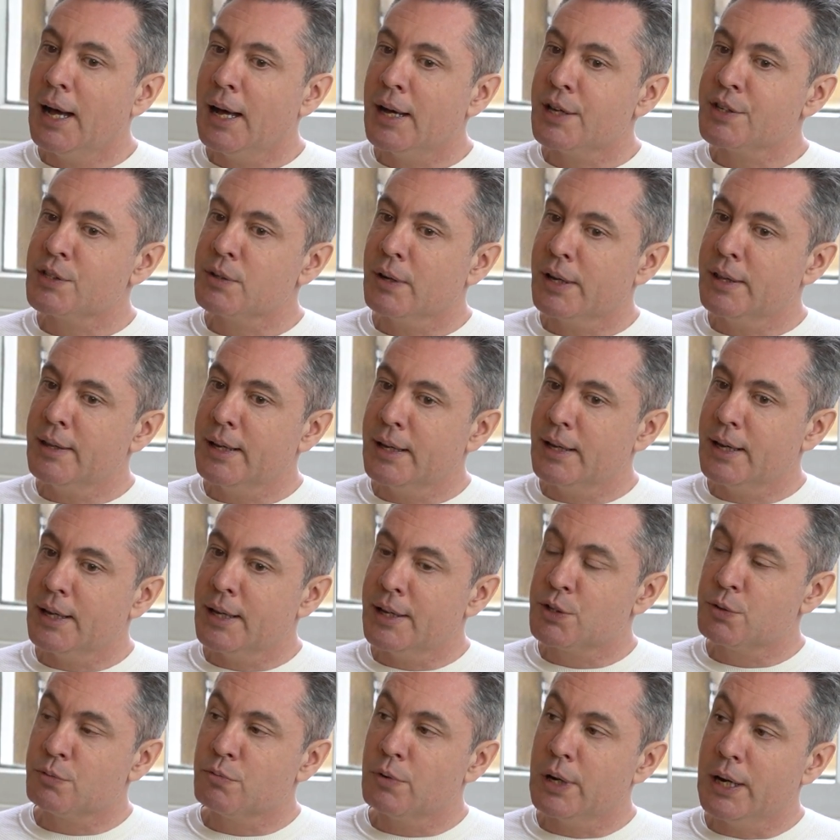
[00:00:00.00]
So I think
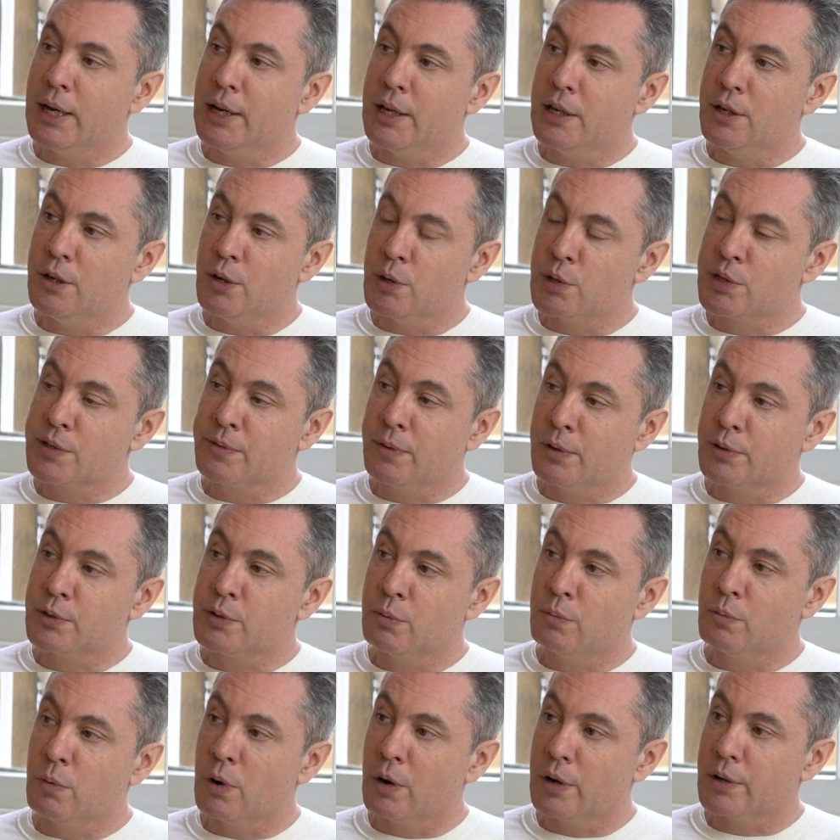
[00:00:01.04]
it's really useful
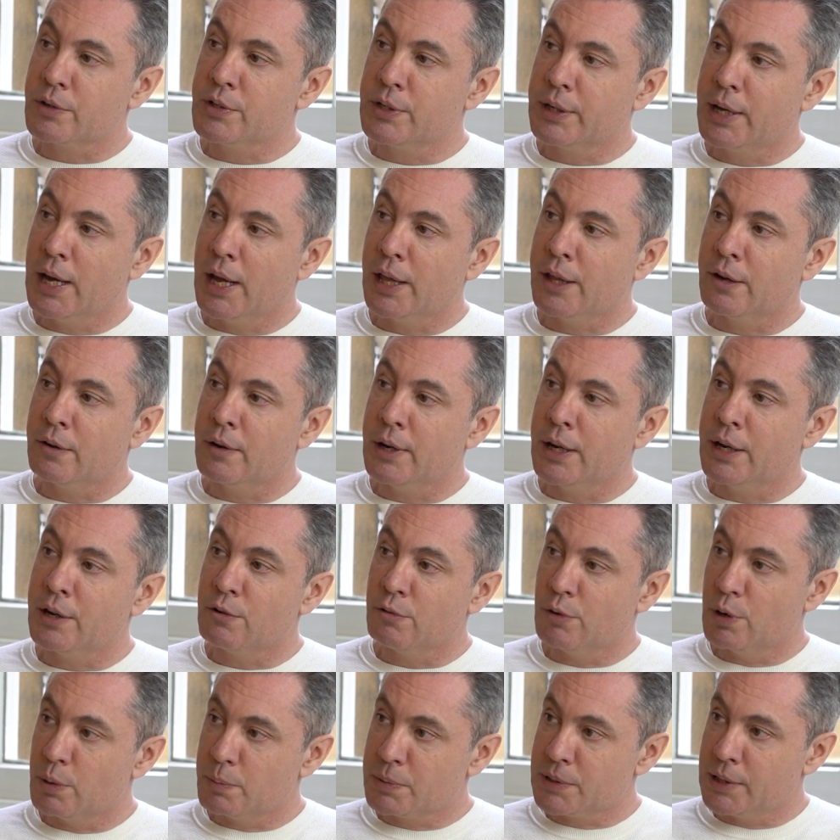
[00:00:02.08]
to work together in
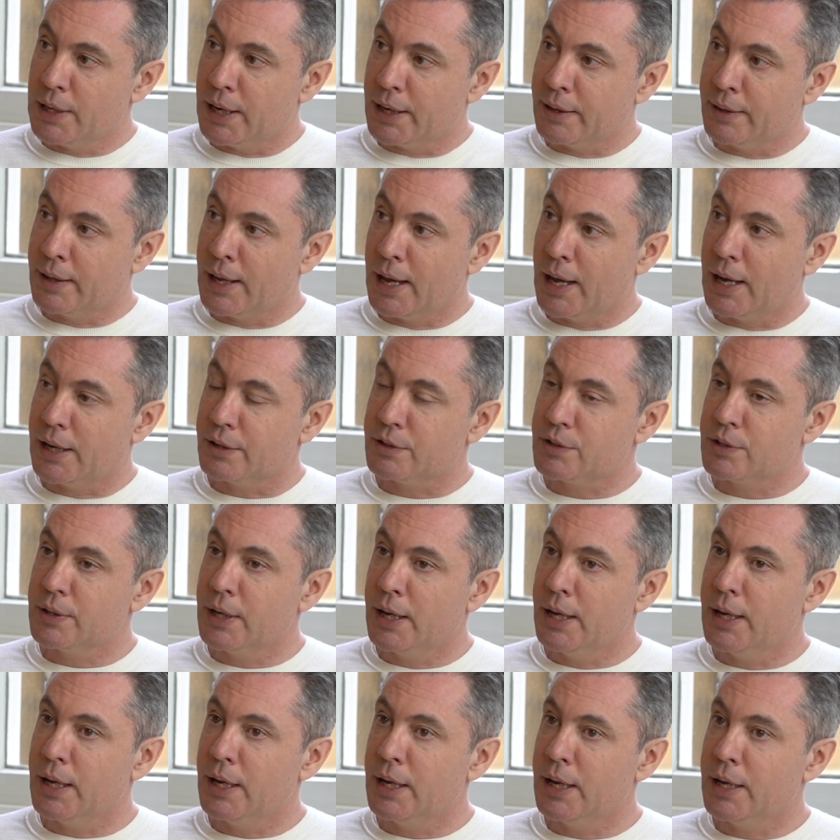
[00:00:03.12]
groups like that.
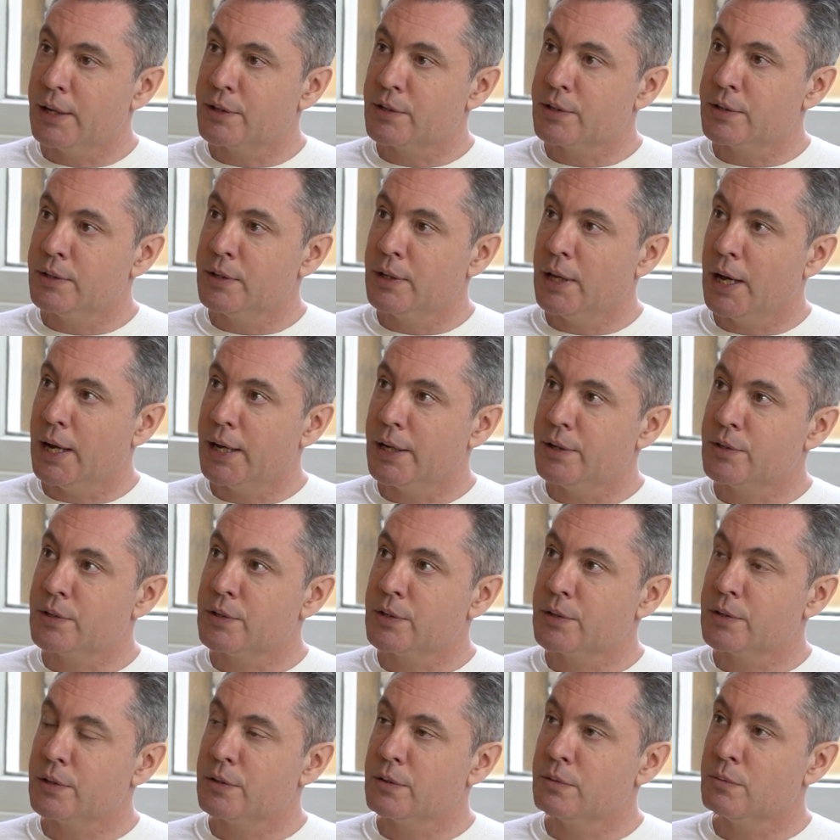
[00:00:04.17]
It's
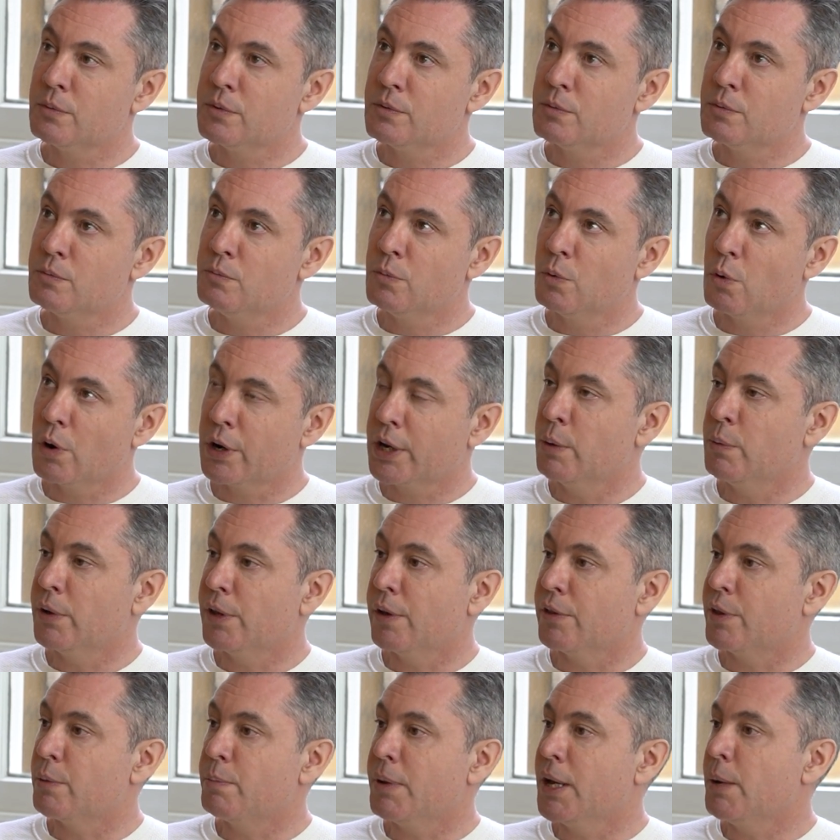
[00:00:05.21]
nice working with
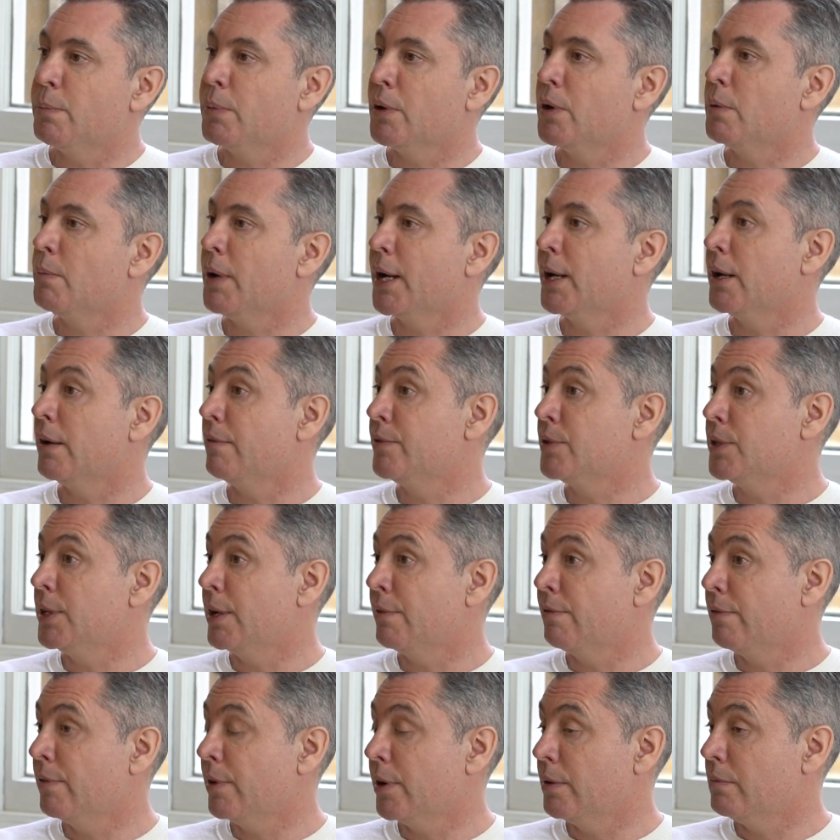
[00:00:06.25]
other people who might have
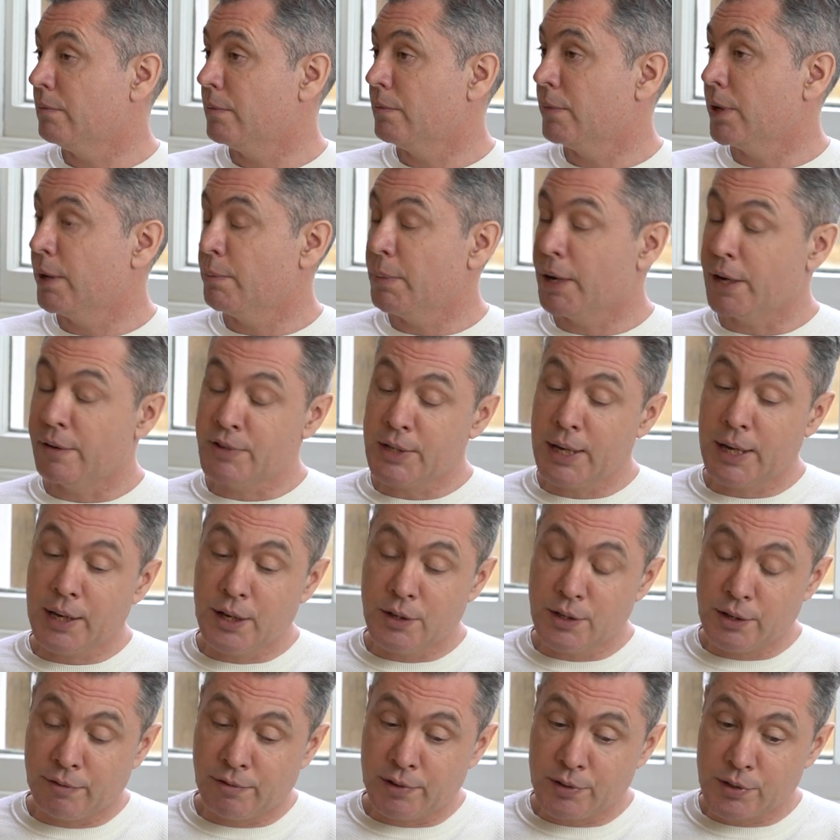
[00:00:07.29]

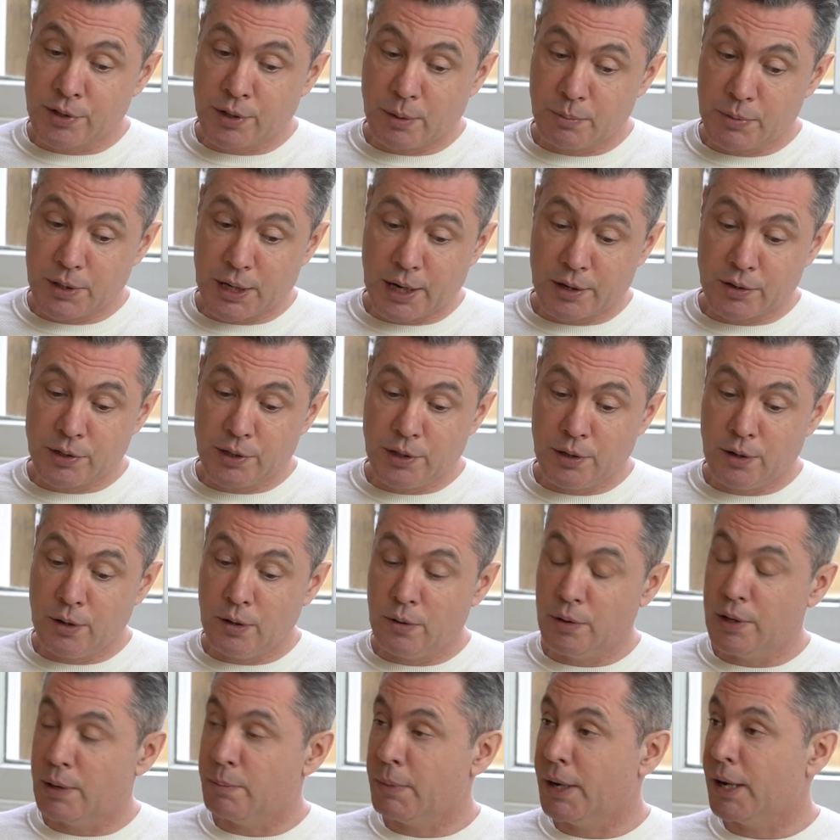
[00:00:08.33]
taken different subjects to
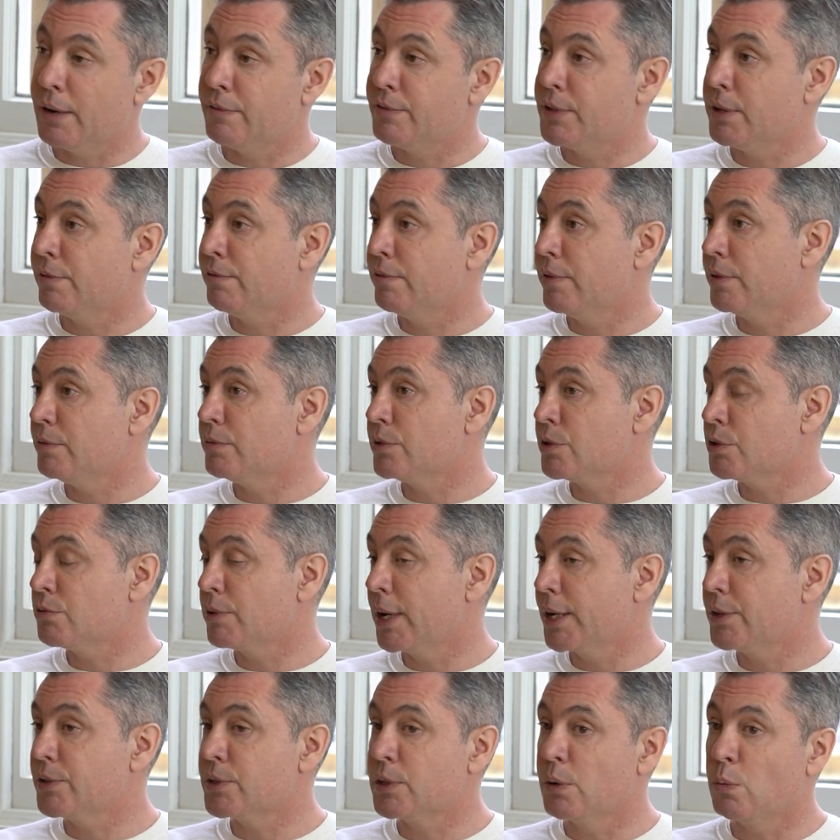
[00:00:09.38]
you, that might have different
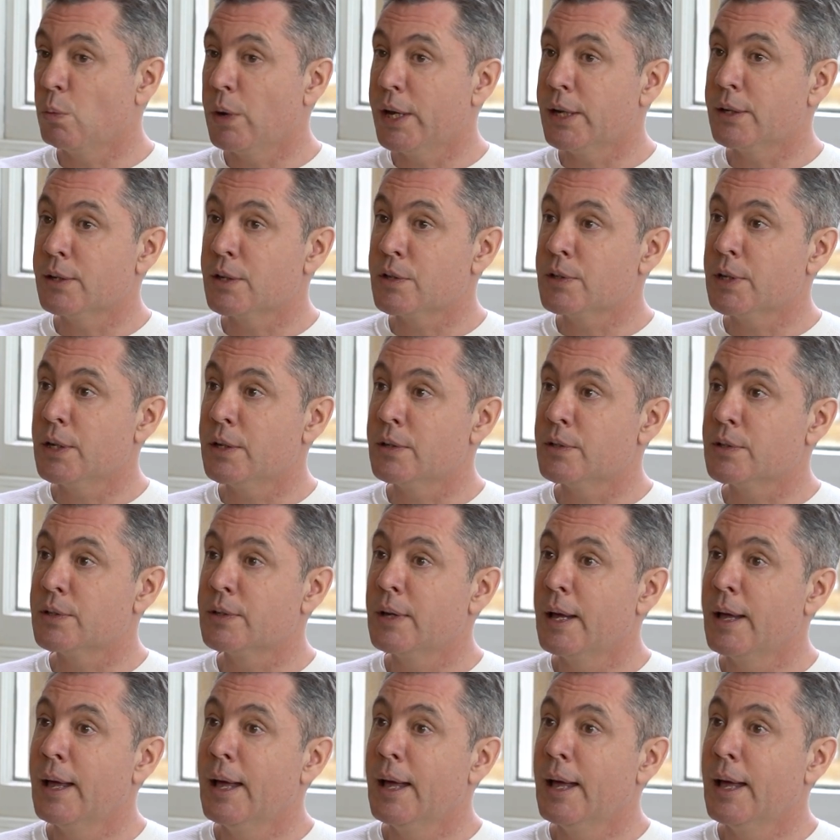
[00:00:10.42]
strengths and weaknesses.